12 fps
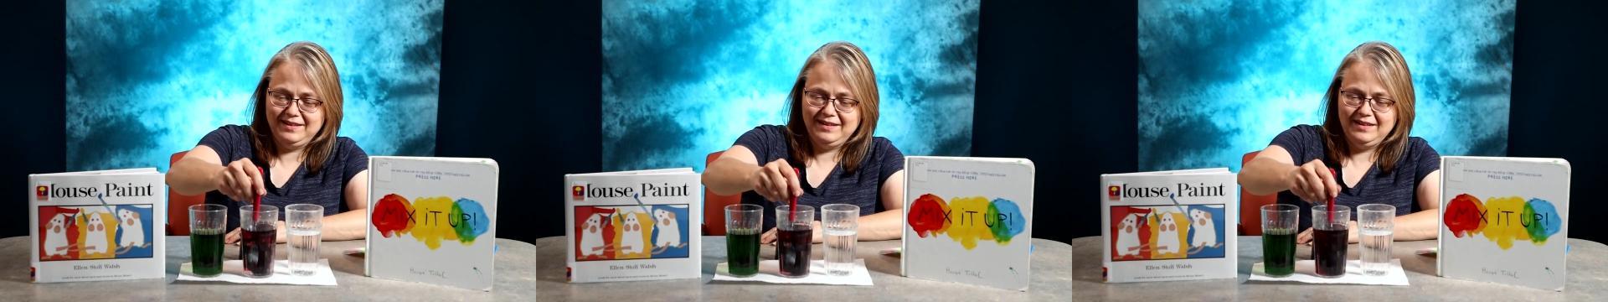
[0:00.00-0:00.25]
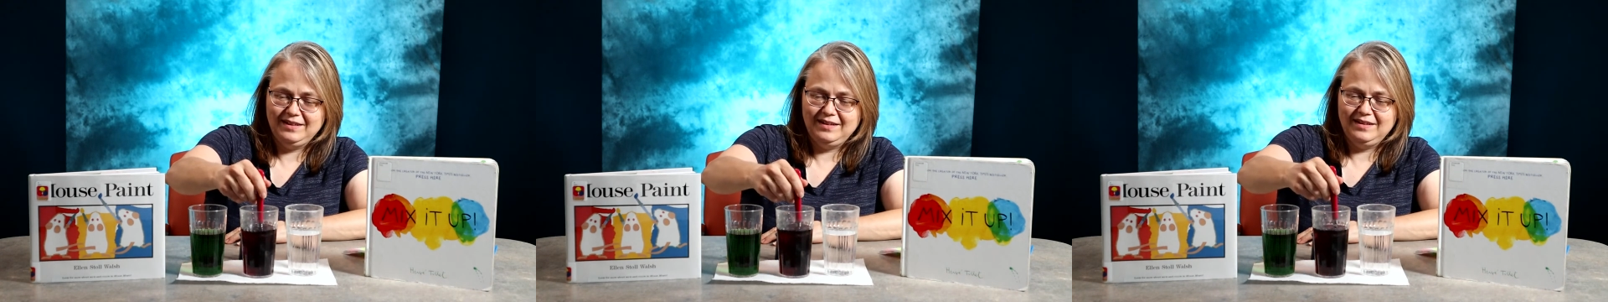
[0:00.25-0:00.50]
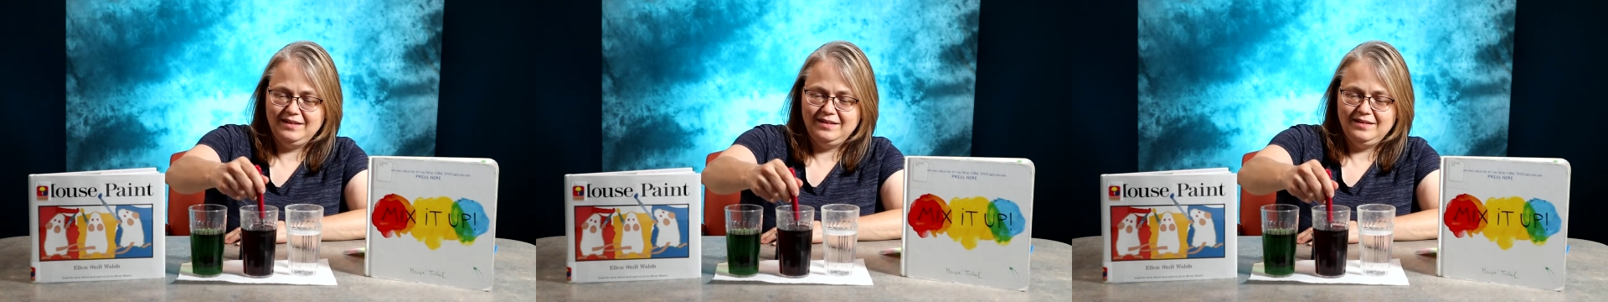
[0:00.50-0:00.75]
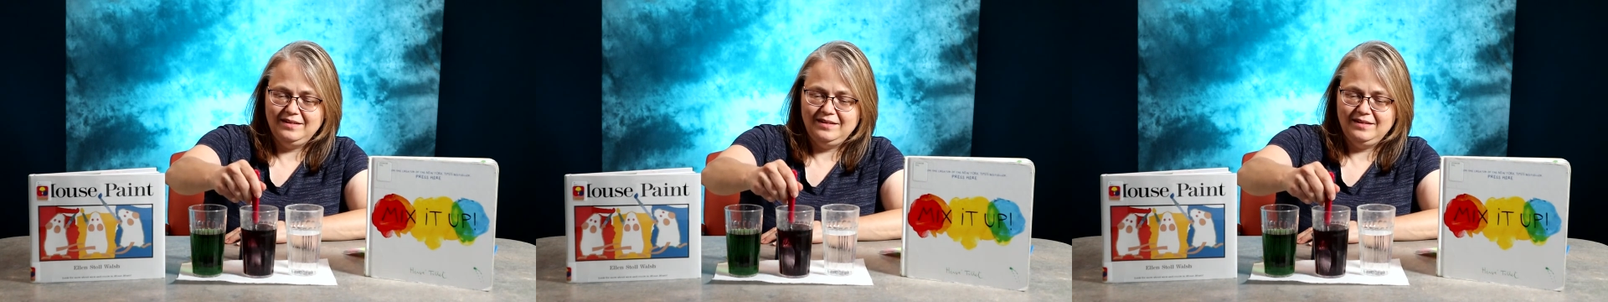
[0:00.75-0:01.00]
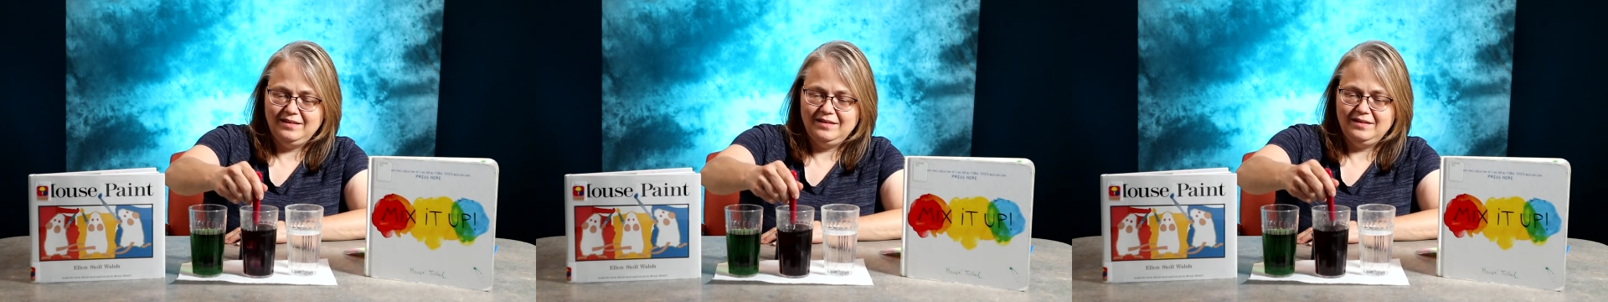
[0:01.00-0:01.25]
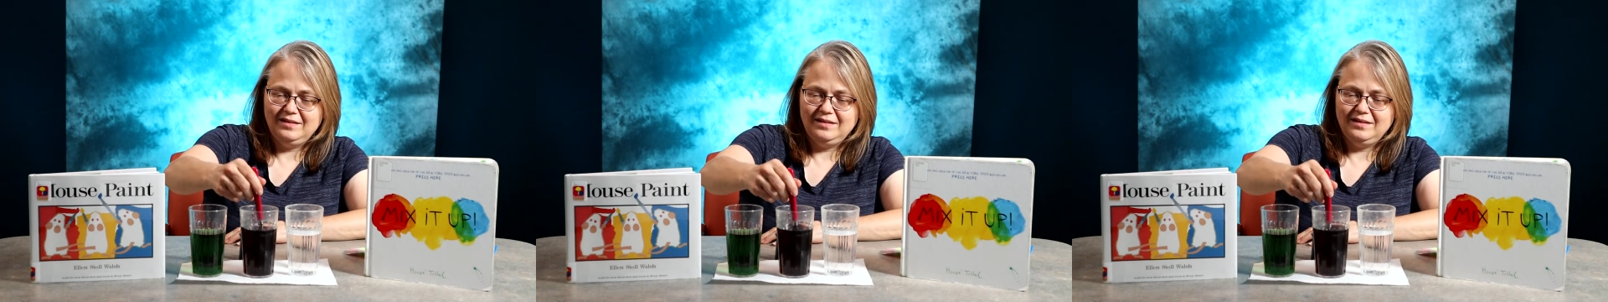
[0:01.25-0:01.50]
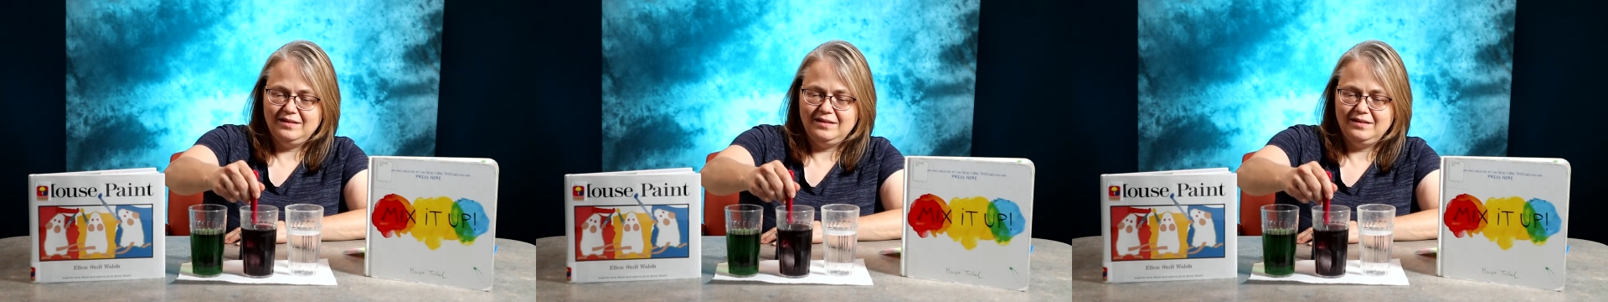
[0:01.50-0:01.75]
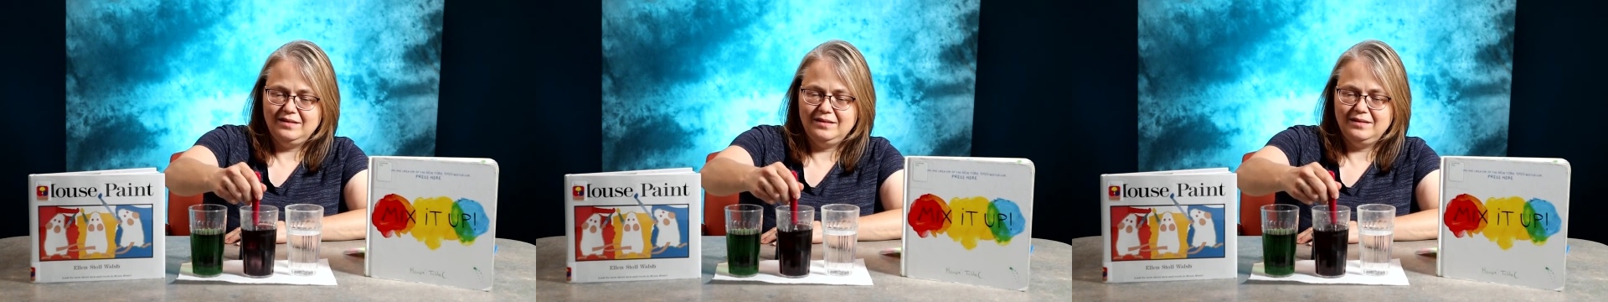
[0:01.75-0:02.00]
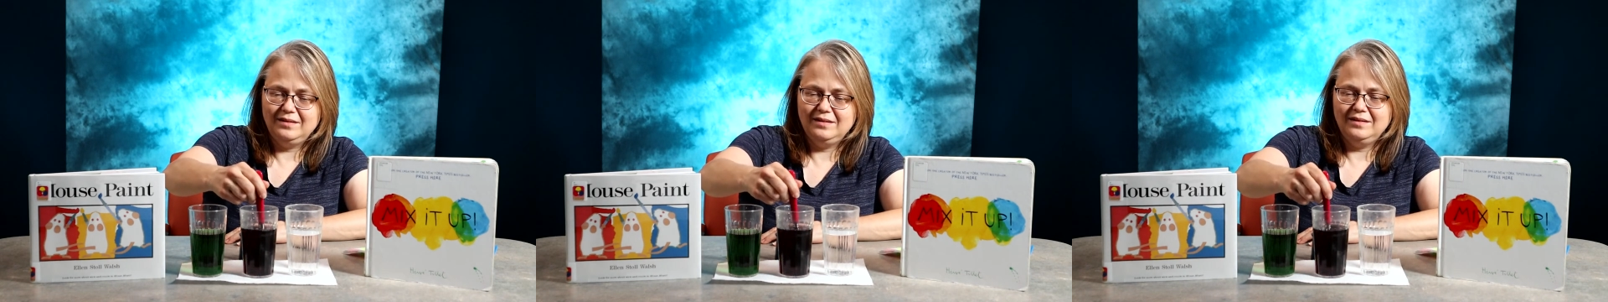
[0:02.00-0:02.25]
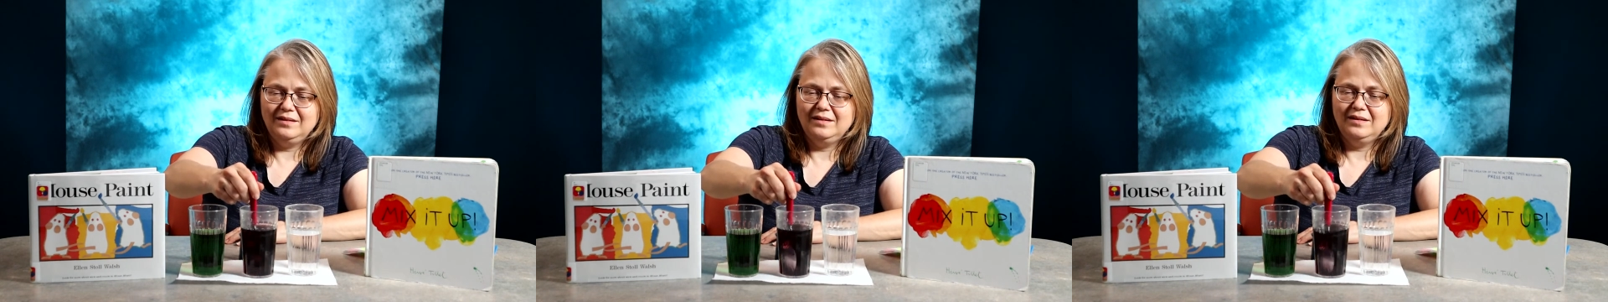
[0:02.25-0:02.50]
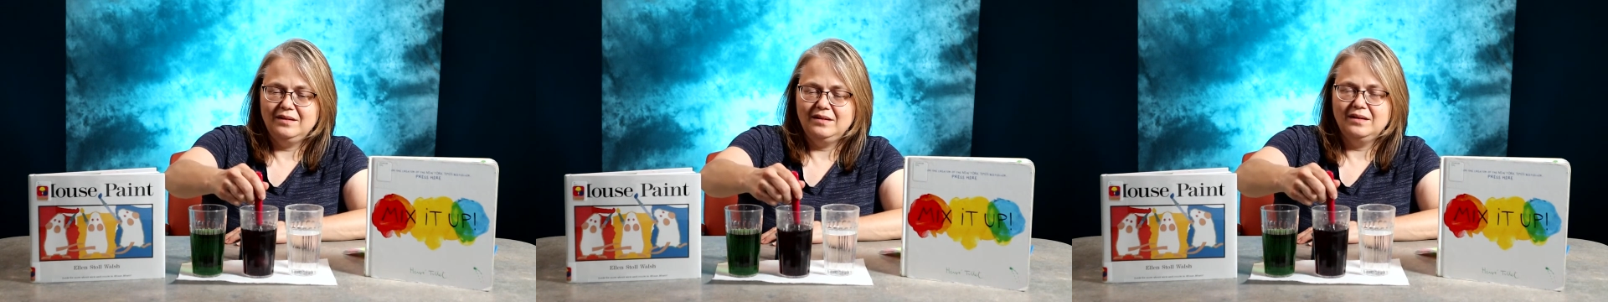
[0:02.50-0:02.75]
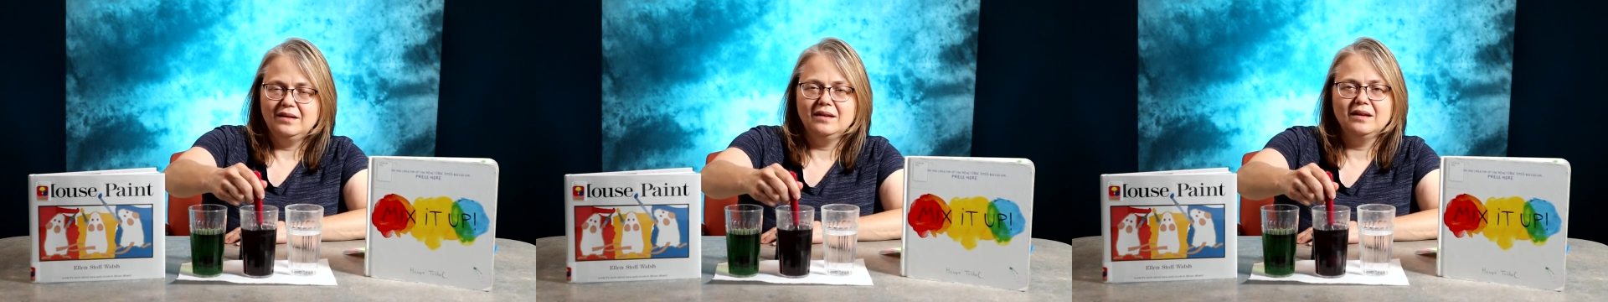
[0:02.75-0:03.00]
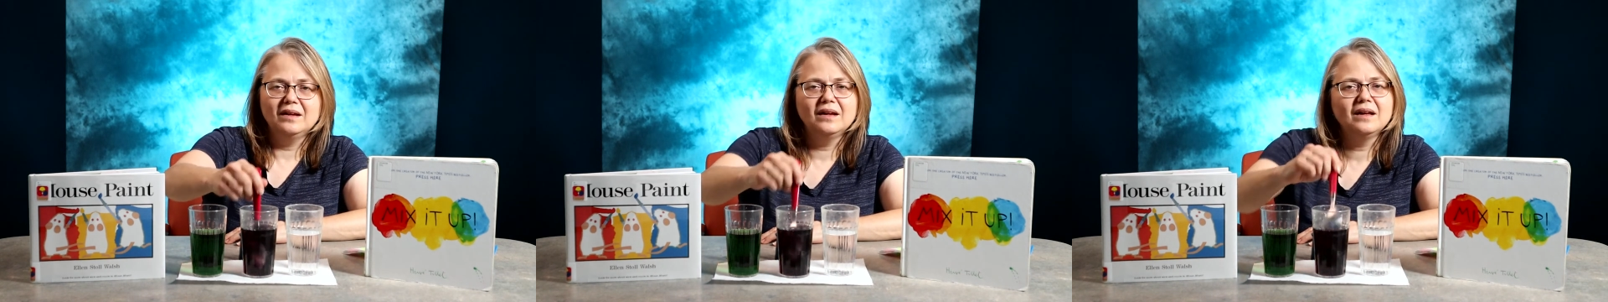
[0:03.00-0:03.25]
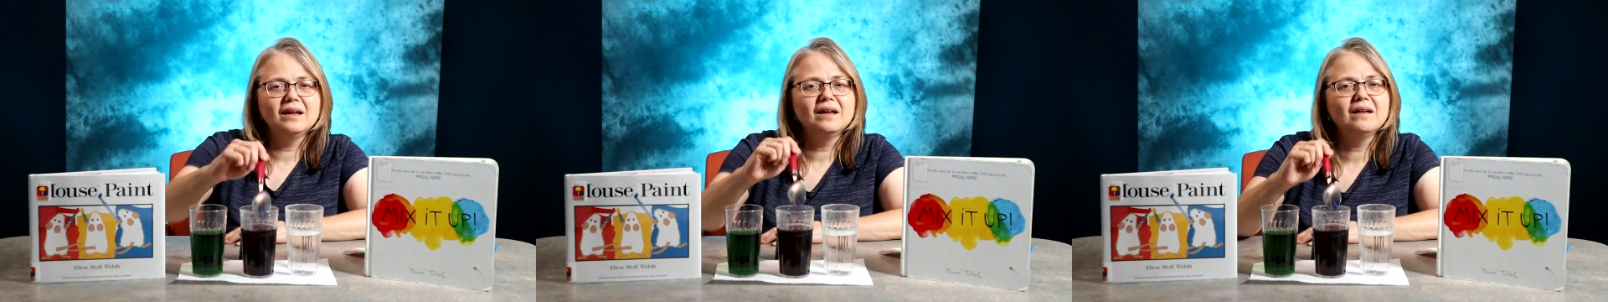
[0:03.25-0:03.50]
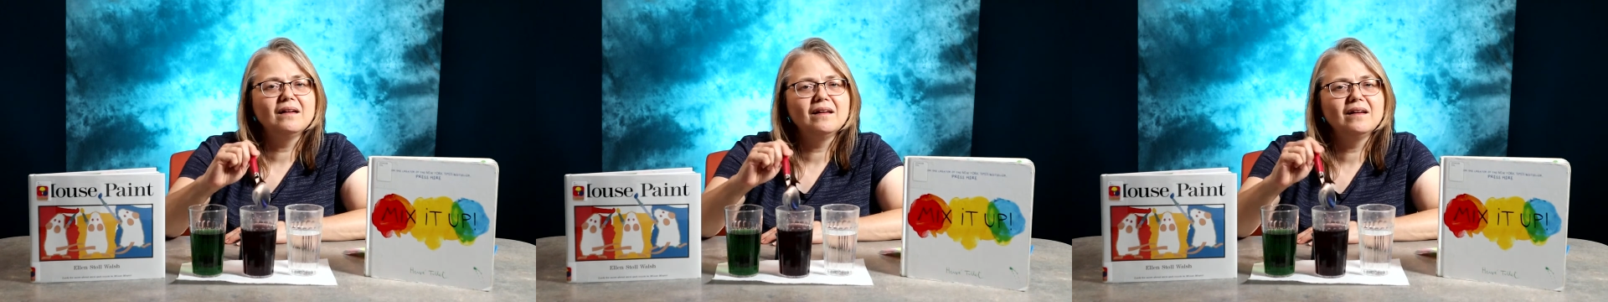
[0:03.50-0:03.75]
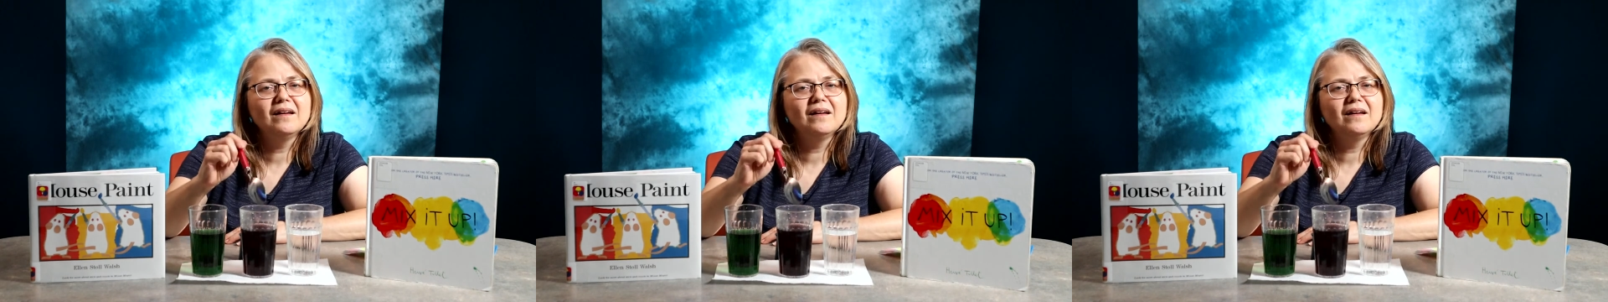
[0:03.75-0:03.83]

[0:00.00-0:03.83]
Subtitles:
Nobody speaks.